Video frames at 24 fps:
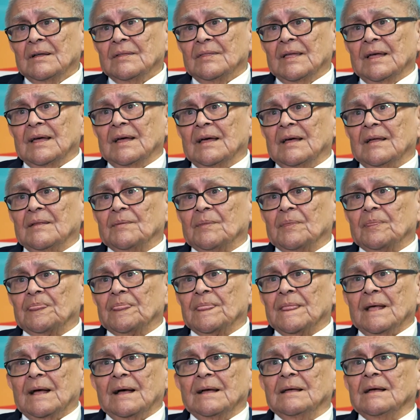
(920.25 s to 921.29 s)
That
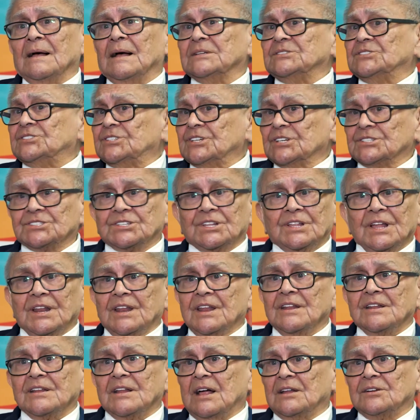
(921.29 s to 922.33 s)
I just
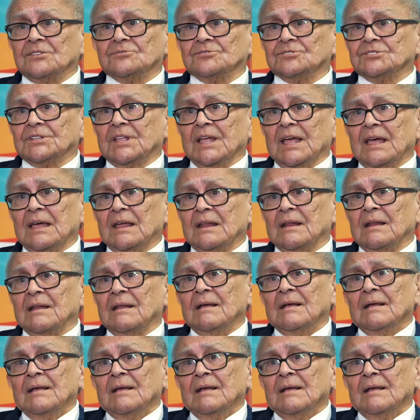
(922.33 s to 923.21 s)
didn't understand.